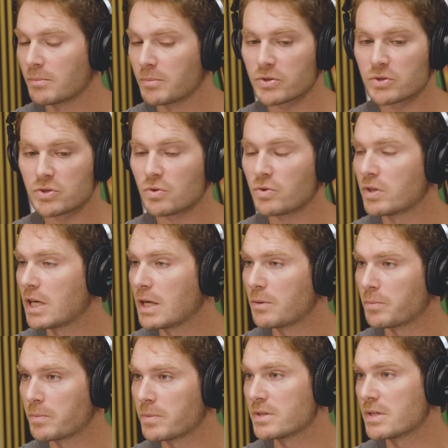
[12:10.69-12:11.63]
But the student
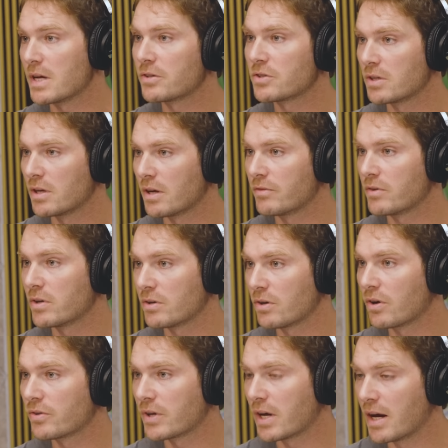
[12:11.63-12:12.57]
keeps possession of it at
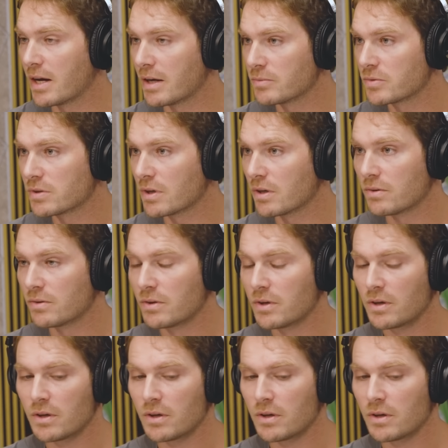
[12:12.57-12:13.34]
all times. So